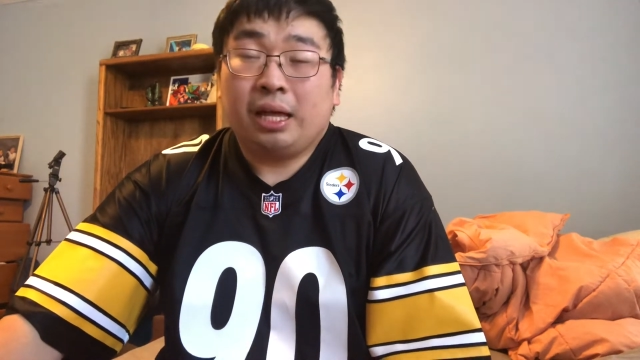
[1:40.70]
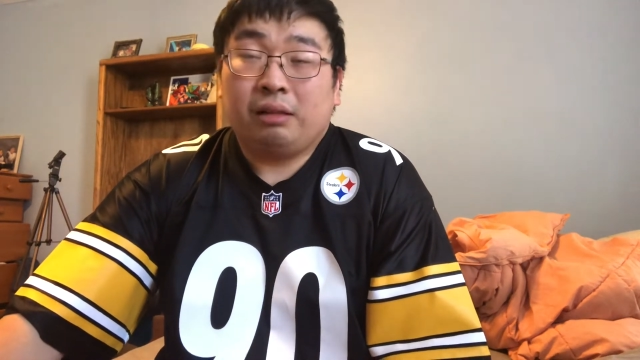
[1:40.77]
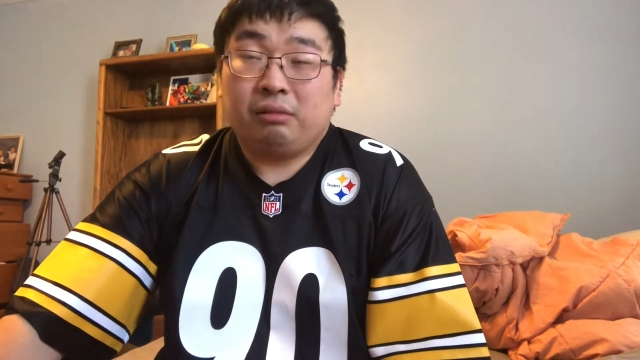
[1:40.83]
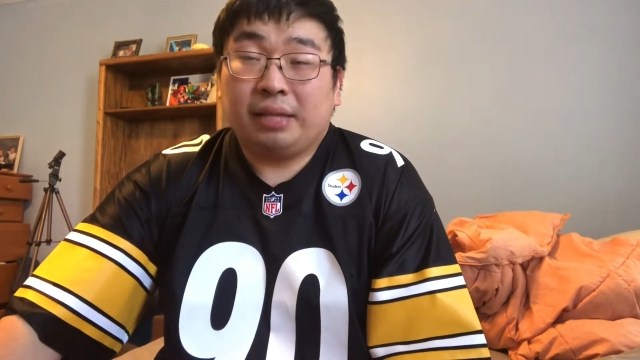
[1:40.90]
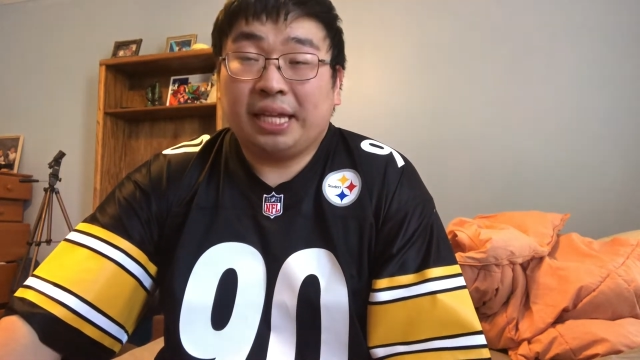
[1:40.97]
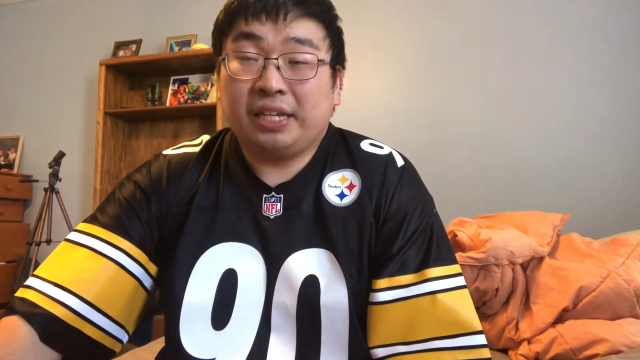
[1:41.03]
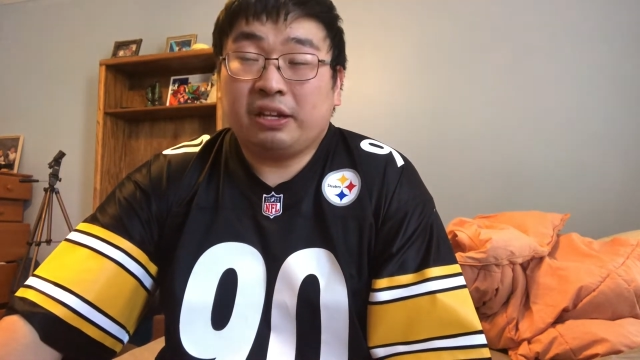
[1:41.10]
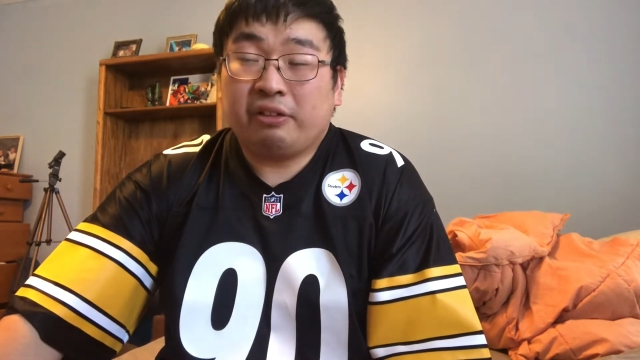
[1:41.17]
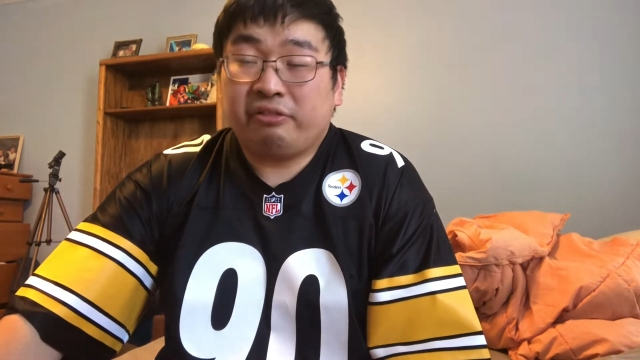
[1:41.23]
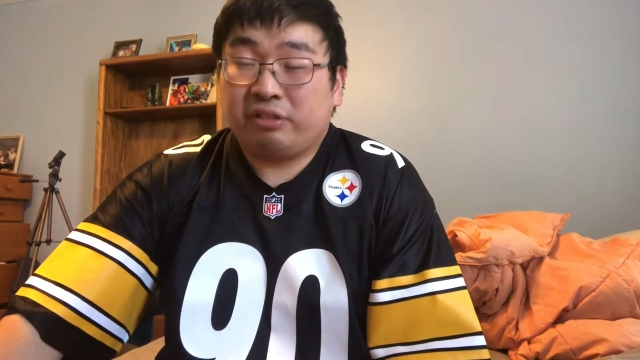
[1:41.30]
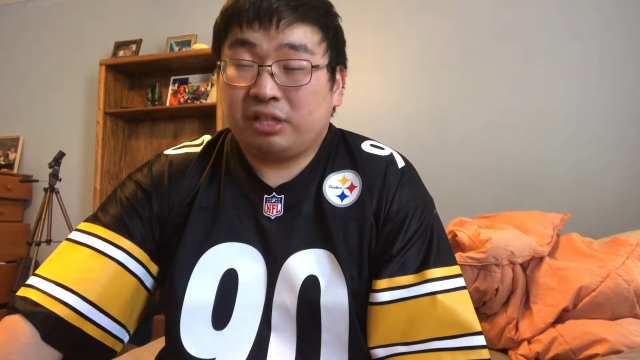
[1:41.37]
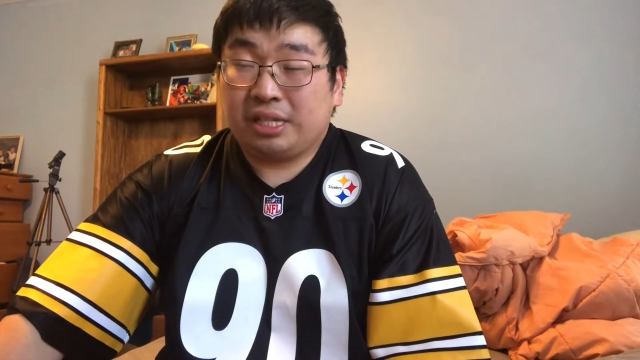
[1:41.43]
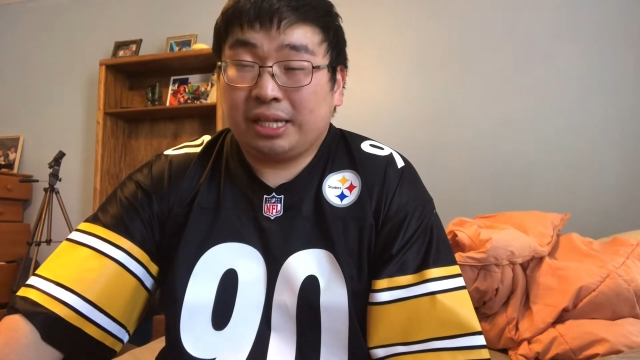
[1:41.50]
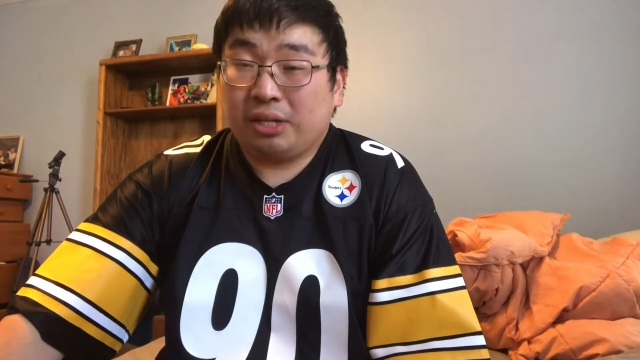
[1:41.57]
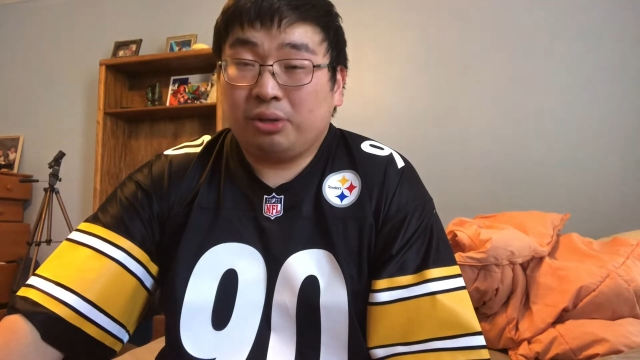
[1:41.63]
Lady of
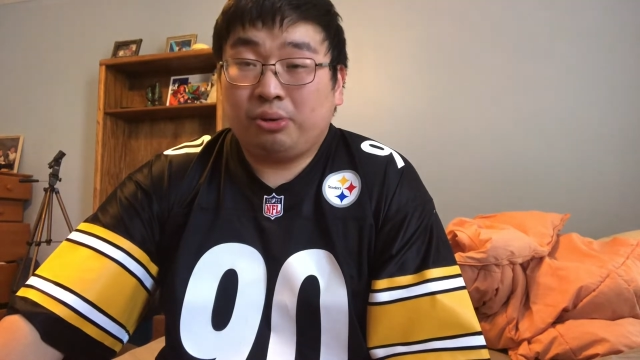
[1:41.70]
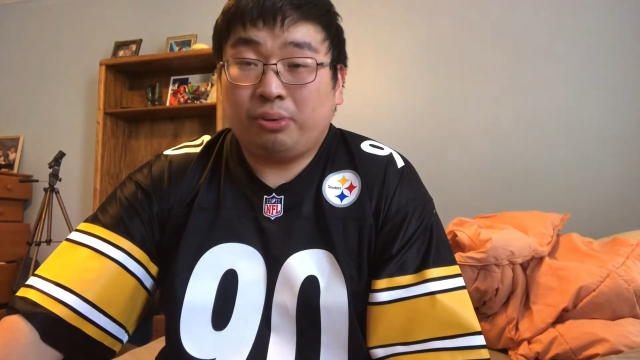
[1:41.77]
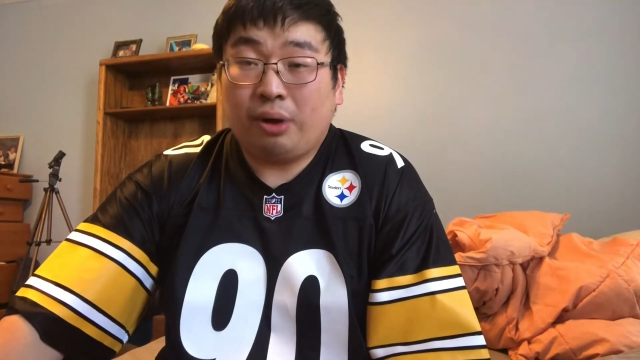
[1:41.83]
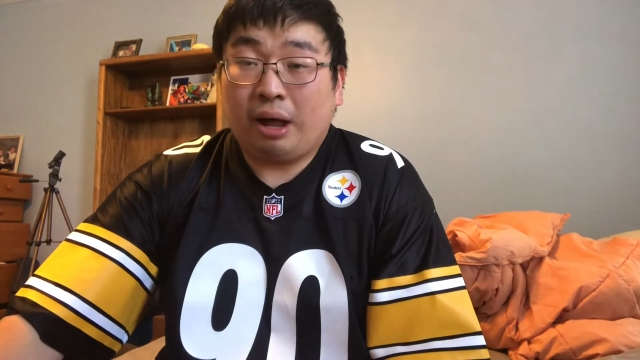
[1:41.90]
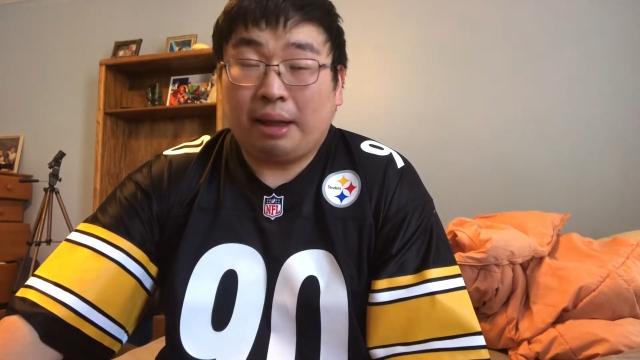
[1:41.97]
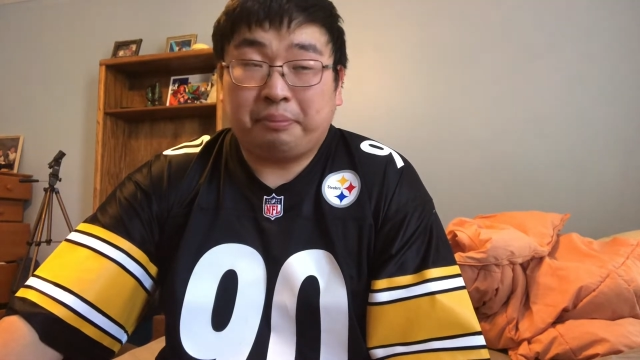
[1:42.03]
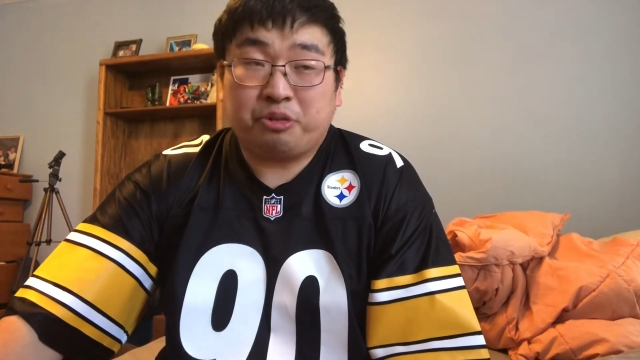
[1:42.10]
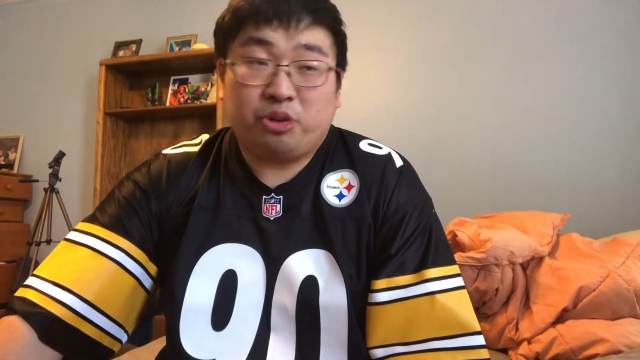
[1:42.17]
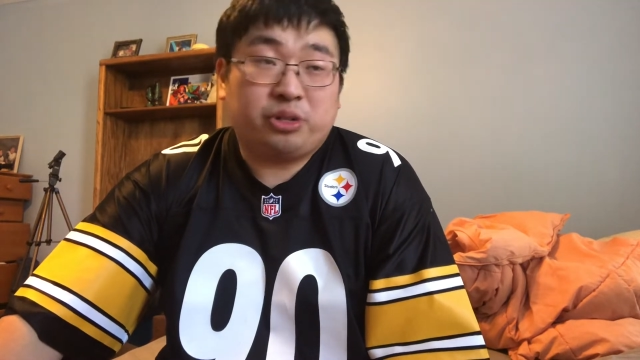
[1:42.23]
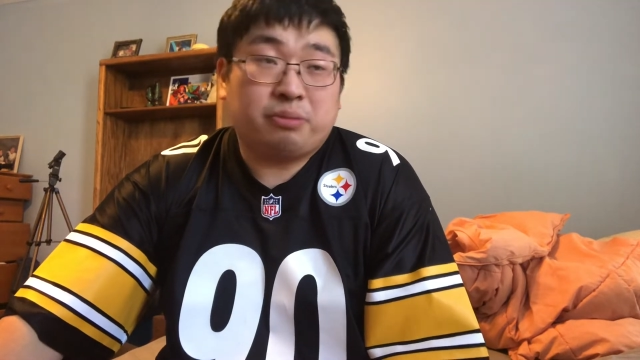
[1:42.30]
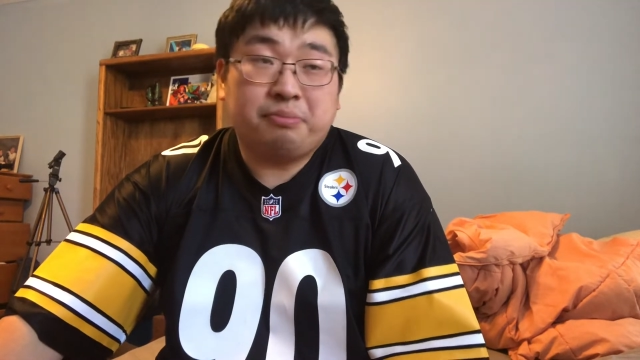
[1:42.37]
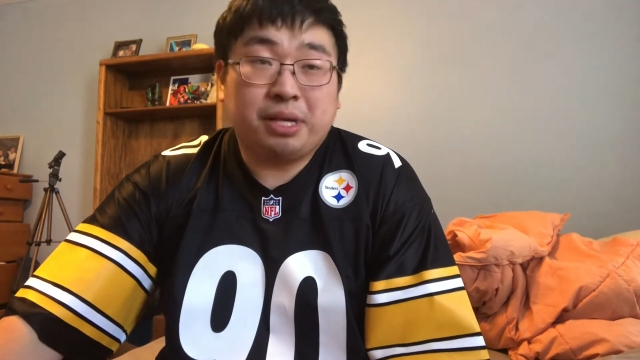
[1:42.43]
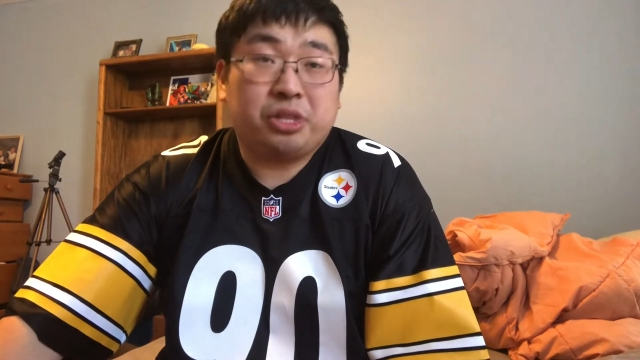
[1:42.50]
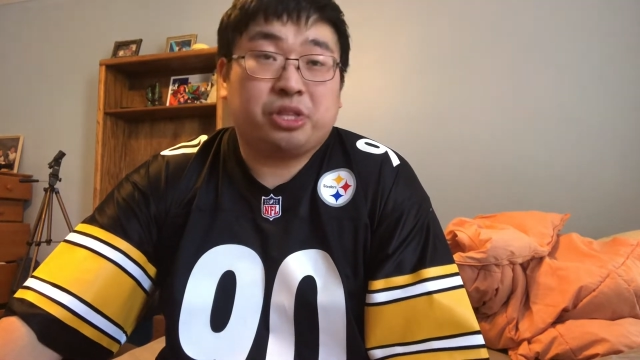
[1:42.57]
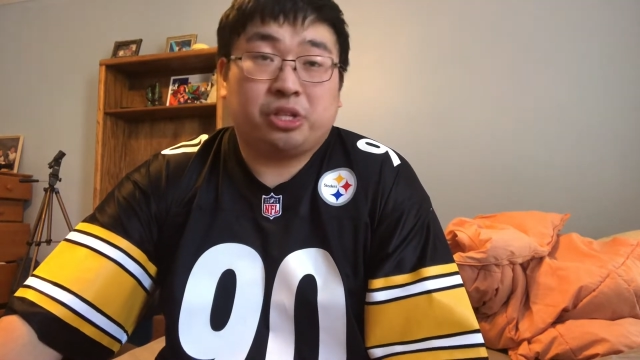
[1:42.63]
Steel, I'm going to
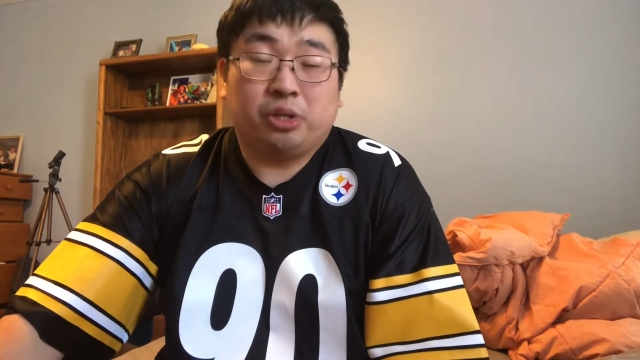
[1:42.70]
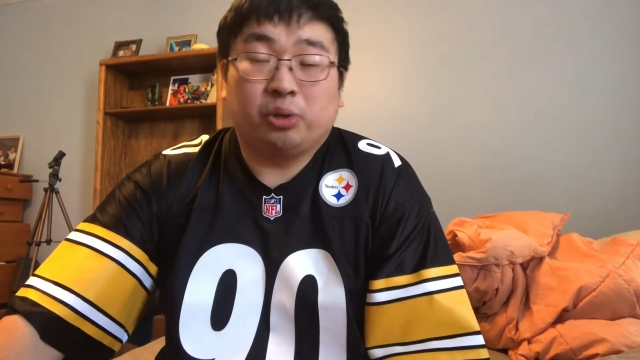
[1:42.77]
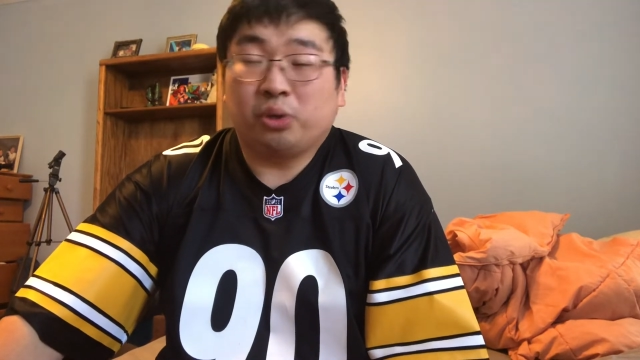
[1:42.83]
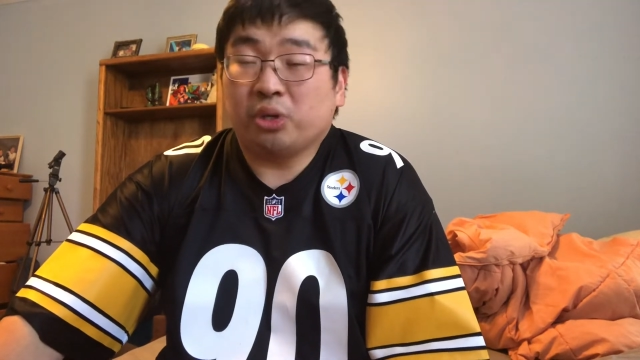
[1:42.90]
miss you.